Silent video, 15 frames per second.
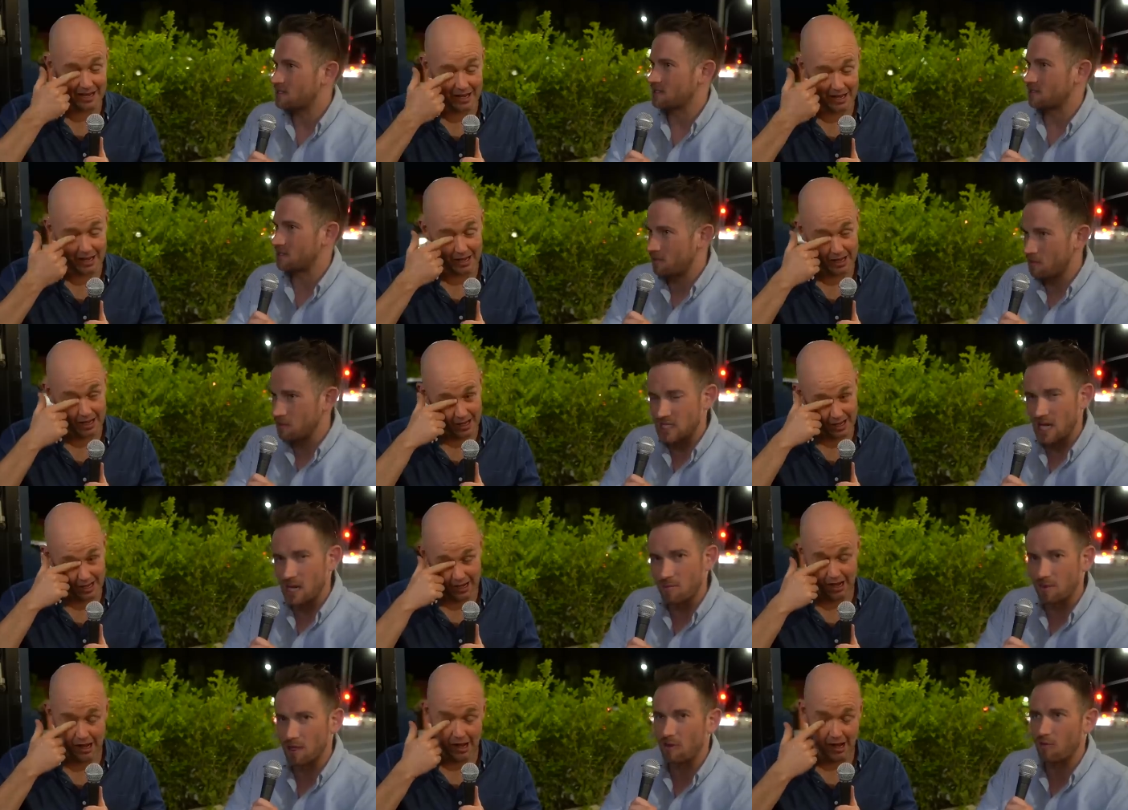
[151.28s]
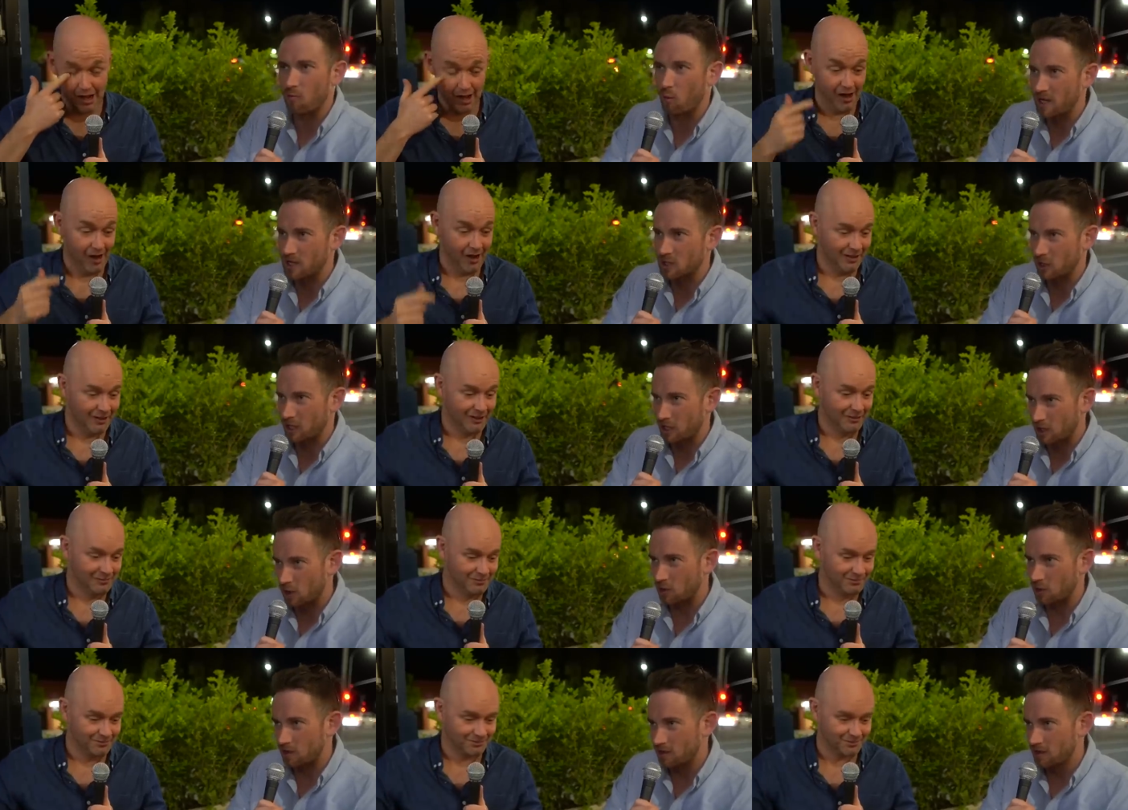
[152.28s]
Speaker 1: It's another example of when is cricket
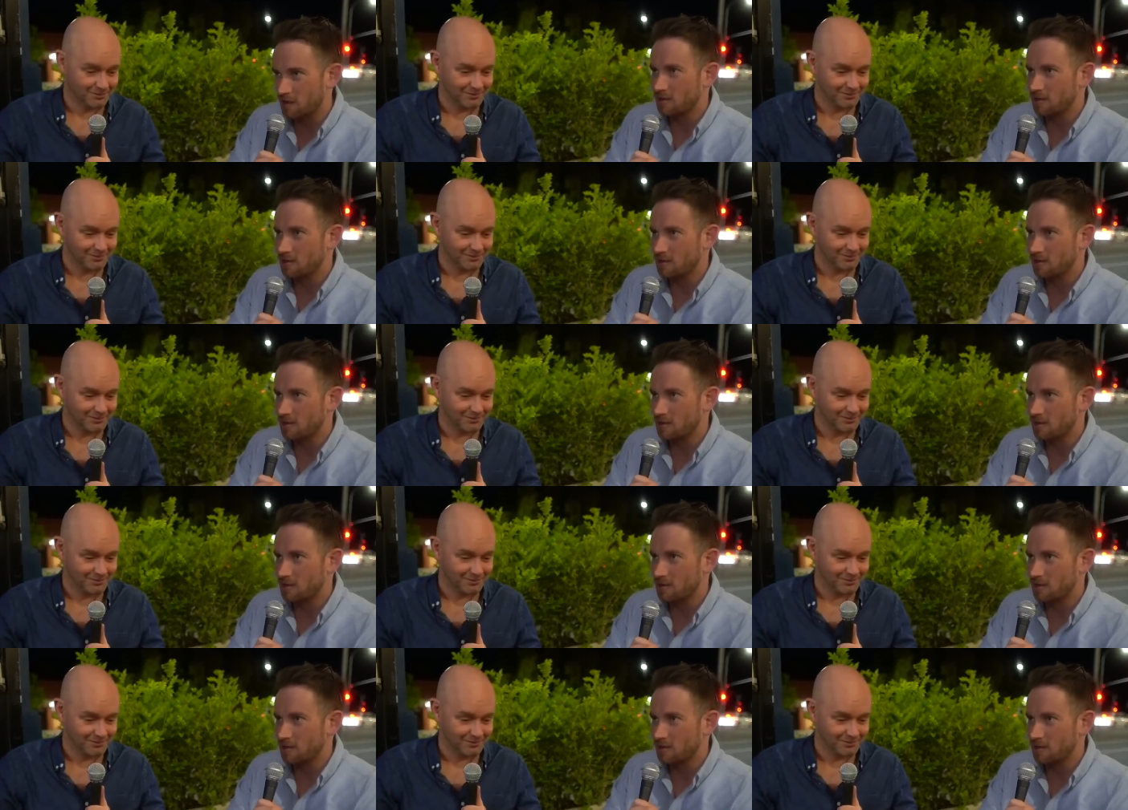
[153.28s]
good?